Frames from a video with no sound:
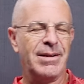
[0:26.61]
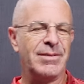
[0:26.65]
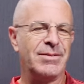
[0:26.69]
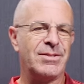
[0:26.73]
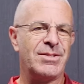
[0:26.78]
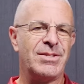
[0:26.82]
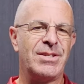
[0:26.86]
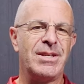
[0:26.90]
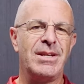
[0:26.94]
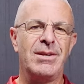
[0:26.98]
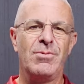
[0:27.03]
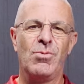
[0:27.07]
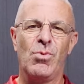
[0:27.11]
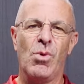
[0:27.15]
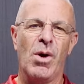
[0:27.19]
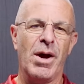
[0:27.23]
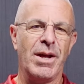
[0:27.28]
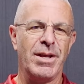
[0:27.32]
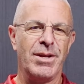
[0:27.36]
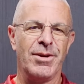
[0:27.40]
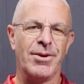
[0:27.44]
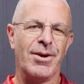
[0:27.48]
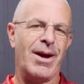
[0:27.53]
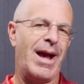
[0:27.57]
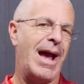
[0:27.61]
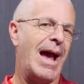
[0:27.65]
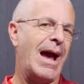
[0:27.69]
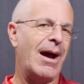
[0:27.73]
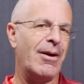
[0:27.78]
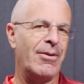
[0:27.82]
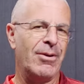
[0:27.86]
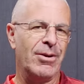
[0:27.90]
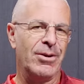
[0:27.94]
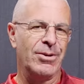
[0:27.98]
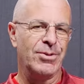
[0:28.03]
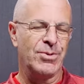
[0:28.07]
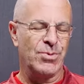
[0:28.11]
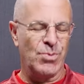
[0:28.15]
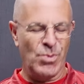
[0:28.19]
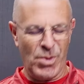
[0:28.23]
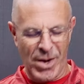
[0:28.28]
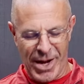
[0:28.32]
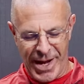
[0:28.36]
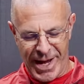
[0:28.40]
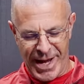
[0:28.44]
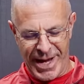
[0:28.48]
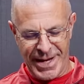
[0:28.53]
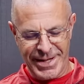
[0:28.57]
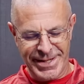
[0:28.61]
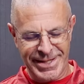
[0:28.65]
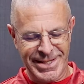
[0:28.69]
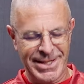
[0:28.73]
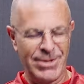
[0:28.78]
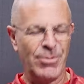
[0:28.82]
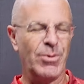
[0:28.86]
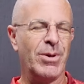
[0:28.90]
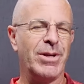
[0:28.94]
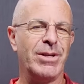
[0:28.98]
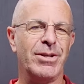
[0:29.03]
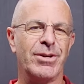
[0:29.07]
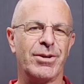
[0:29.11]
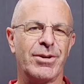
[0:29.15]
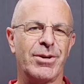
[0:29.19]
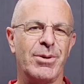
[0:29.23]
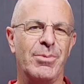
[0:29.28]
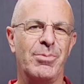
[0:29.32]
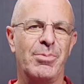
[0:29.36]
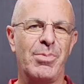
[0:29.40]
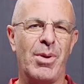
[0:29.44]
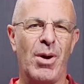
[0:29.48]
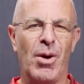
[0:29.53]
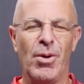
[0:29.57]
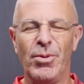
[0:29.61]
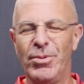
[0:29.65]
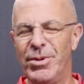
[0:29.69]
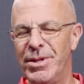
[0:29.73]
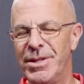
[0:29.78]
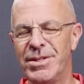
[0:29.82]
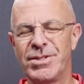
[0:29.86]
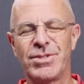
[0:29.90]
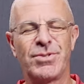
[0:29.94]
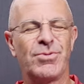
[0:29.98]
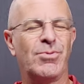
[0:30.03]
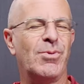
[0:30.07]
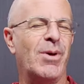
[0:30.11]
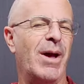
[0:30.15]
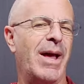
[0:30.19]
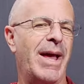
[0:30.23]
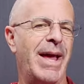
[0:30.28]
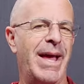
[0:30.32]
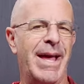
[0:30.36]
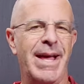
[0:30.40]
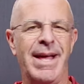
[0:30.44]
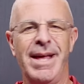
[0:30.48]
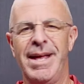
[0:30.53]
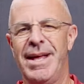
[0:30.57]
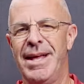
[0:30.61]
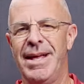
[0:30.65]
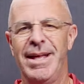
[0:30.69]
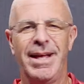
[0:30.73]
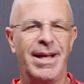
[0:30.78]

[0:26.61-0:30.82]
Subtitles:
see what your arrows weigh, see what your components weigh.